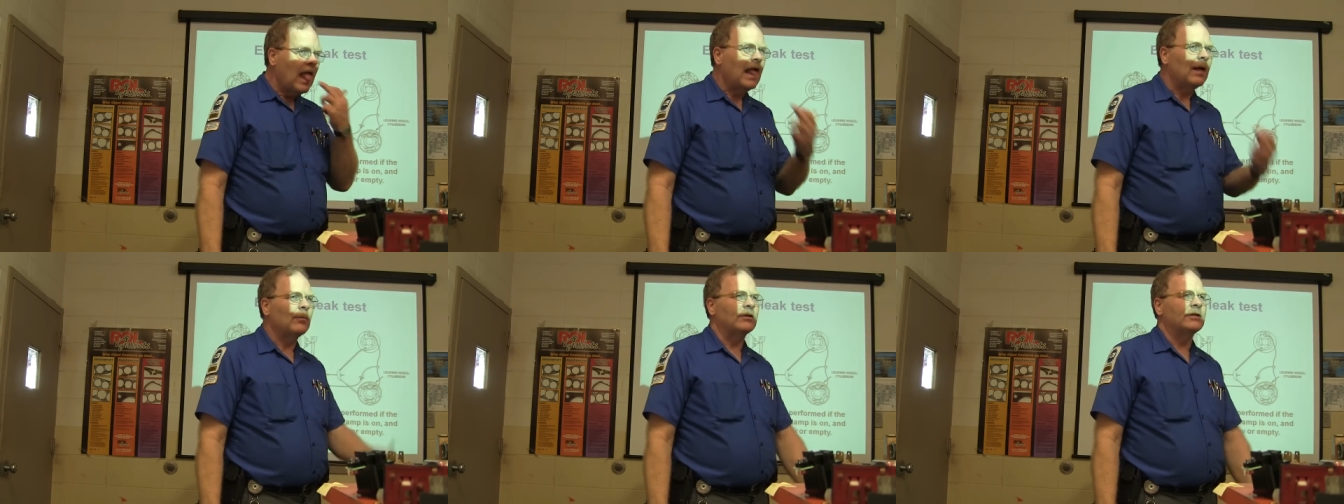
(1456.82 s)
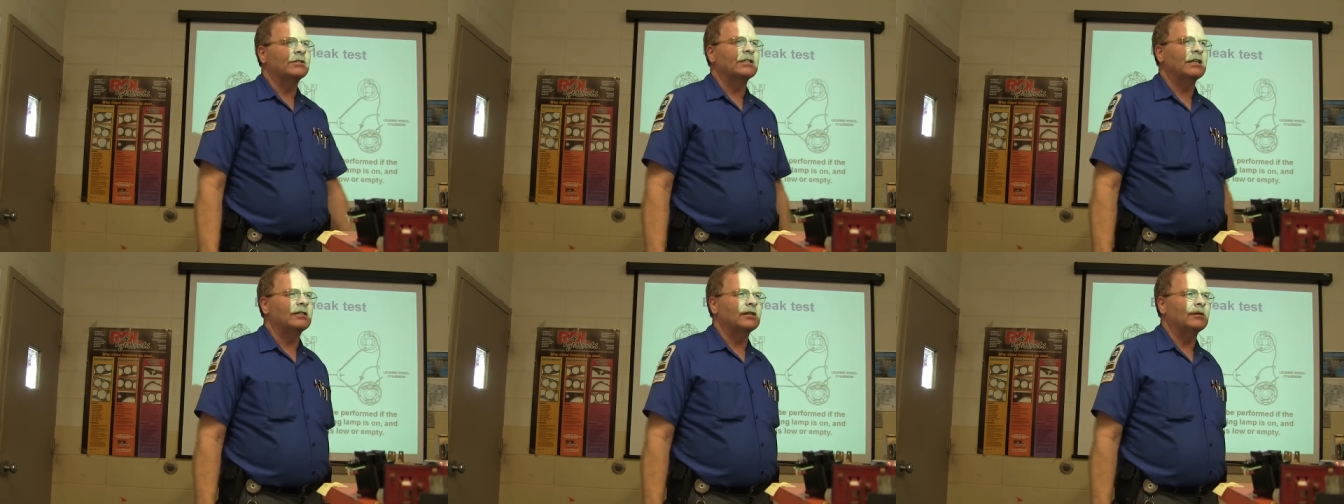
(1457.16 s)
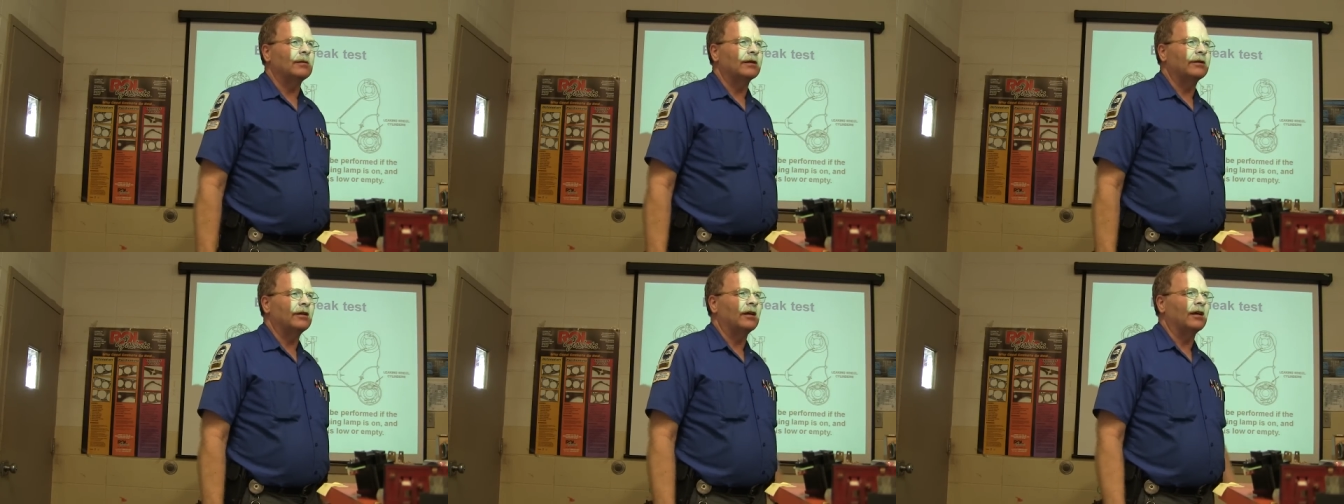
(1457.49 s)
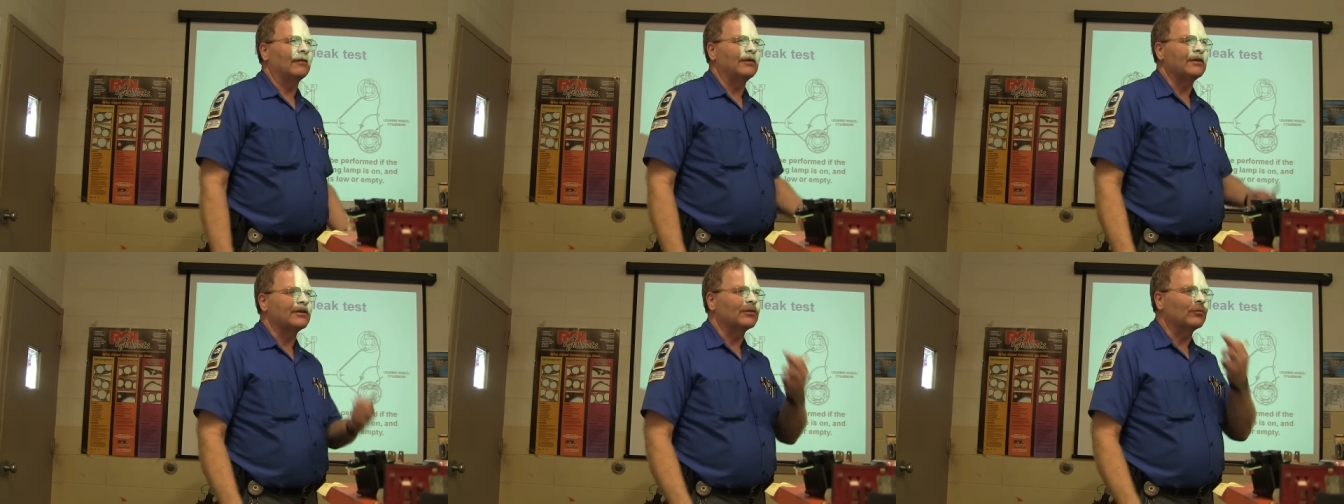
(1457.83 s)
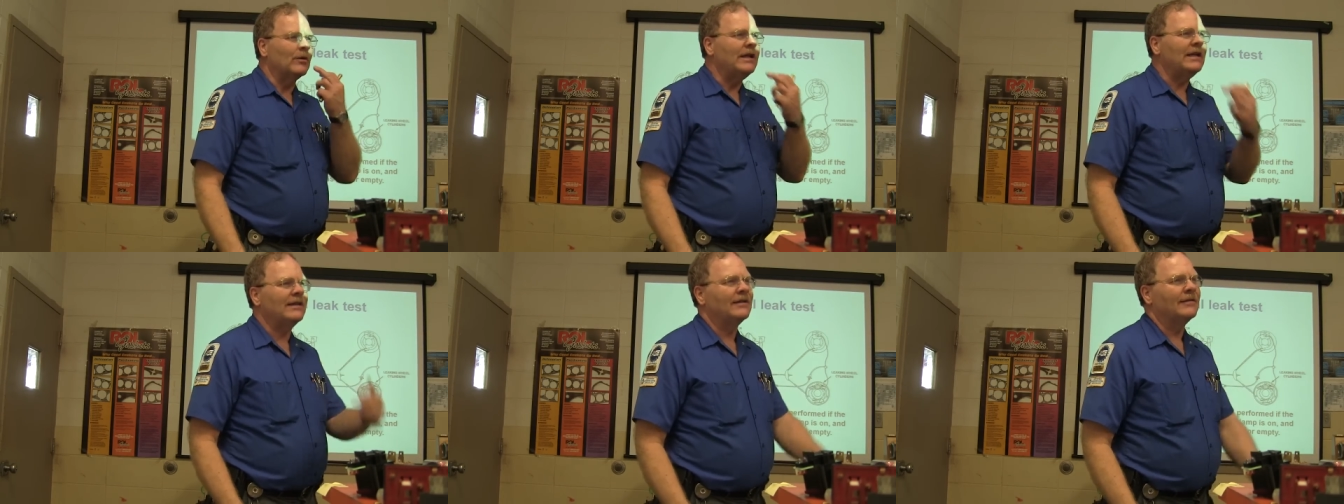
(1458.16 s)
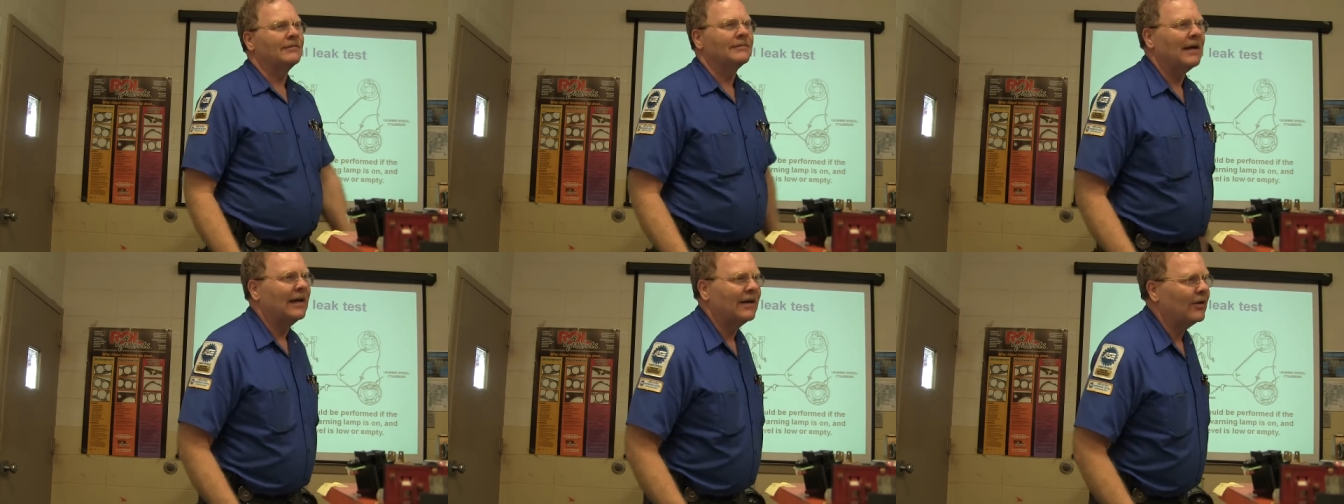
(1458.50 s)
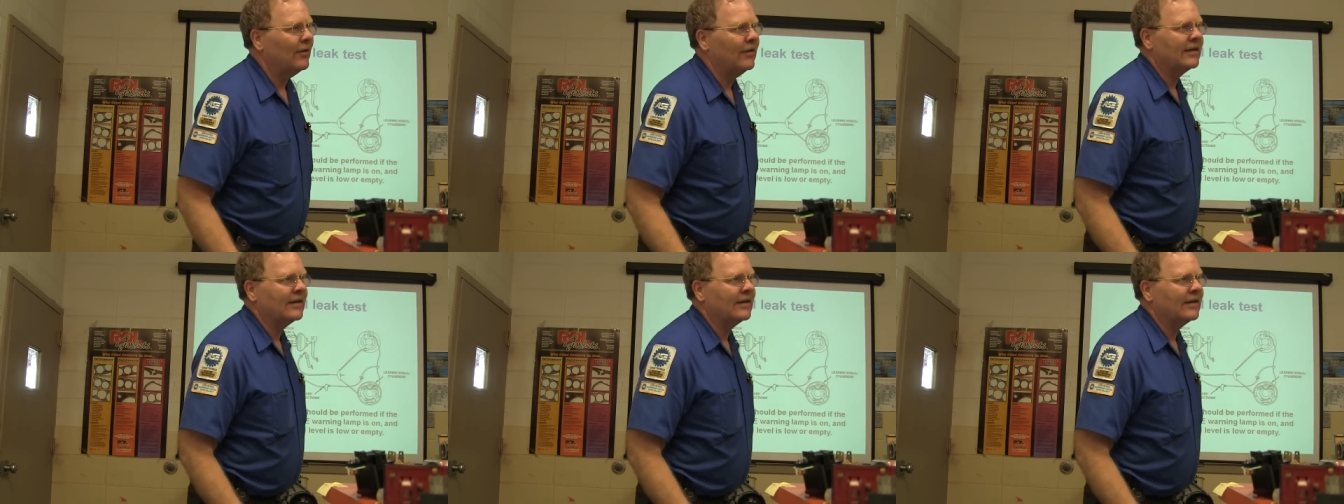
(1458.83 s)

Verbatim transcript: I'm going to just touch it with my tongue. If it's sweet, I know